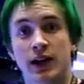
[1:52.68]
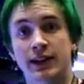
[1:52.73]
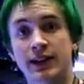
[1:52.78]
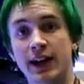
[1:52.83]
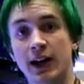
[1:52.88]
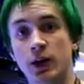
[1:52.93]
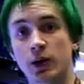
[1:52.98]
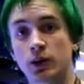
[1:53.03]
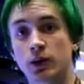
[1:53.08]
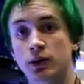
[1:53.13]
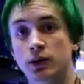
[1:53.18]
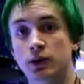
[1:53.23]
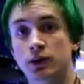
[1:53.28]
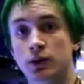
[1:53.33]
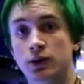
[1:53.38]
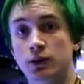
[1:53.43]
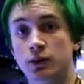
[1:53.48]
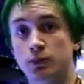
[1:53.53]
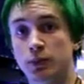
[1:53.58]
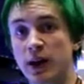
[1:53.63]
Now,
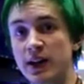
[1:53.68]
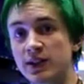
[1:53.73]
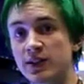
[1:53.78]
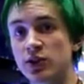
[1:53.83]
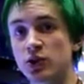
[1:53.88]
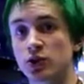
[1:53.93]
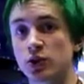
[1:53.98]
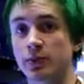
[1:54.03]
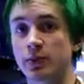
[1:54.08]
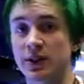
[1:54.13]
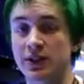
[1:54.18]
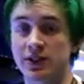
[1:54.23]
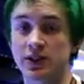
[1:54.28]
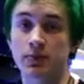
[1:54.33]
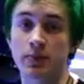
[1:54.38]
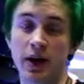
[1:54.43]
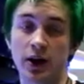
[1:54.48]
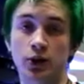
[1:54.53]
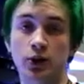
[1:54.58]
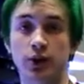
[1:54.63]
mysis shrimp is the
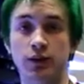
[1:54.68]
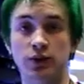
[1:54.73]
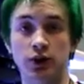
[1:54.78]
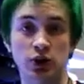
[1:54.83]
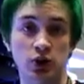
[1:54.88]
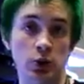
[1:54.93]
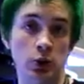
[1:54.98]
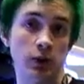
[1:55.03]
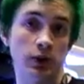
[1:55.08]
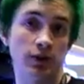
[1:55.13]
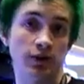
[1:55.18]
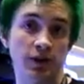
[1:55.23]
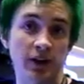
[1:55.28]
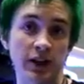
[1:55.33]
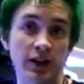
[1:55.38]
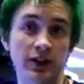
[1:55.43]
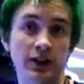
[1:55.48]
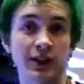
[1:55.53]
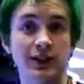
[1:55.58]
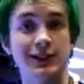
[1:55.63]
better of the two to
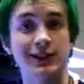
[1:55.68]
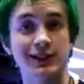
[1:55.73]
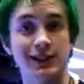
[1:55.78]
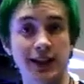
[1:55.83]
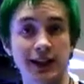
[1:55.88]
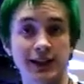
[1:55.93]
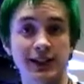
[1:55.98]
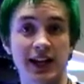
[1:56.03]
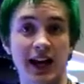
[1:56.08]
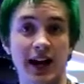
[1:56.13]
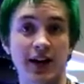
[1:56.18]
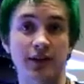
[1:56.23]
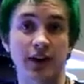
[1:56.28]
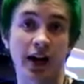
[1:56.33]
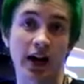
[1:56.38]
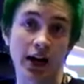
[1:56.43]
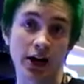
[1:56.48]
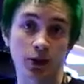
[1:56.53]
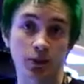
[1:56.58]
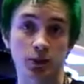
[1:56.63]
feed, because it does have a
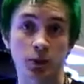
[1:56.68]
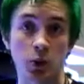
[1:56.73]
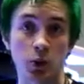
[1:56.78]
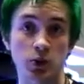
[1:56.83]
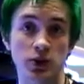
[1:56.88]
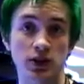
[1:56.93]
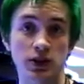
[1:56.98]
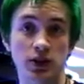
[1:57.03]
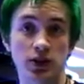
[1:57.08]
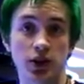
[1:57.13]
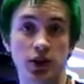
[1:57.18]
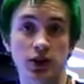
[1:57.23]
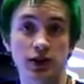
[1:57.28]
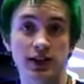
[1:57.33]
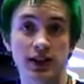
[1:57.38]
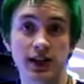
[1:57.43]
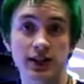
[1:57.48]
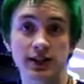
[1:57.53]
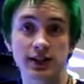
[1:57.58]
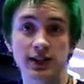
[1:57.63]
higher protein
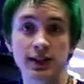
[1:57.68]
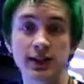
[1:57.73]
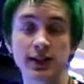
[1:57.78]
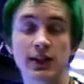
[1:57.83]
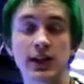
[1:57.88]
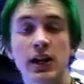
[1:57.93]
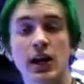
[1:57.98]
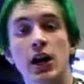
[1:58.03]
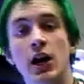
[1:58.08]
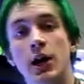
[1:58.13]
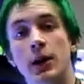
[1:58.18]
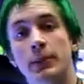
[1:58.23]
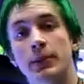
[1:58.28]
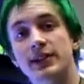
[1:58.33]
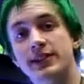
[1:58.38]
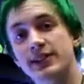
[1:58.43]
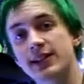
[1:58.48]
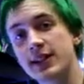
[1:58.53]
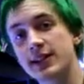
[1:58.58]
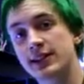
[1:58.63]
content in it.
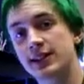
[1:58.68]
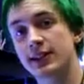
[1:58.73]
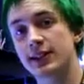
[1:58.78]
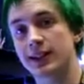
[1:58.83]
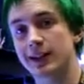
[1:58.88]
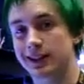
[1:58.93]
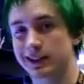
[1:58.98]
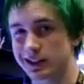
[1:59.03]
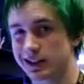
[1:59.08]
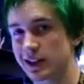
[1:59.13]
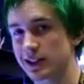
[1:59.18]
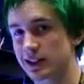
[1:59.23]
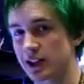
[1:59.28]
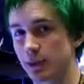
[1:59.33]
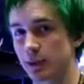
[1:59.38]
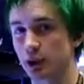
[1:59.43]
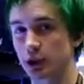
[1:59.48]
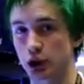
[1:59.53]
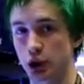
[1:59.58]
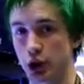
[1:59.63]
But since it does
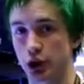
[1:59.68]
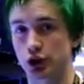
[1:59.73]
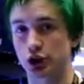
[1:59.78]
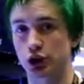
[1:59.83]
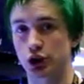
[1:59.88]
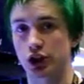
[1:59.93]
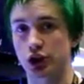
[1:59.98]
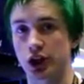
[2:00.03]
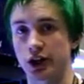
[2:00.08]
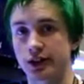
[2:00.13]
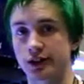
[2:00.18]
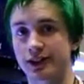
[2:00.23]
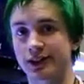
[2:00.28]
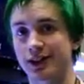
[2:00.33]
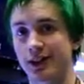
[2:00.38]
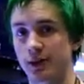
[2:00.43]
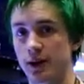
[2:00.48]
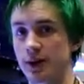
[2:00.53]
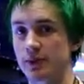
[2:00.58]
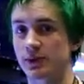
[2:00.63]
come in larger chunks,
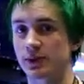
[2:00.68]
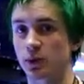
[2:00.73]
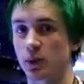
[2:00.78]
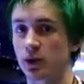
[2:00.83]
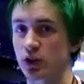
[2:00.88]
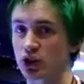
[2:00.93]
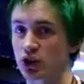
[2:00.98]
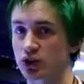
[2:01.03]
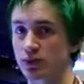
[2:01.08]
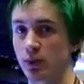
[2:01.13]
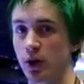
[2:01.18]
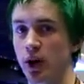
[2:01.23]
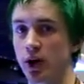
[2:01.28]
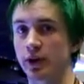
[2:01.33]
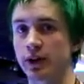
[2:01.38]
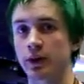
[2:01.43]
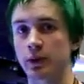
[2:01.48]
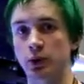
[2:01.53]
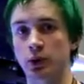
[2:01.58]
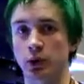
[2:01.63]
sometimes when they're small,
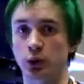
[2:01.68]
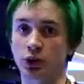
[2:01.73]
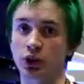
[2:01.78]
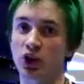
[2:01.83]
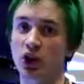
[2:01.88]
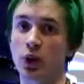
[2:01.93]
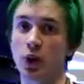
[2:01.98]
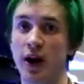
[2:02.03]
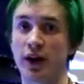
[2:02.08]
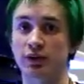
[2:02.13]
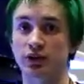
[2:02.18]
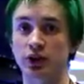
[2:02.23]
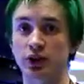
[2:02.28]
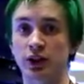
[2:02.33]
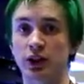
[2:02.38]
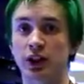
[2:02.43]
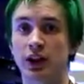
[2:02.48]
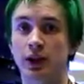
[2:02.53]
they will only go after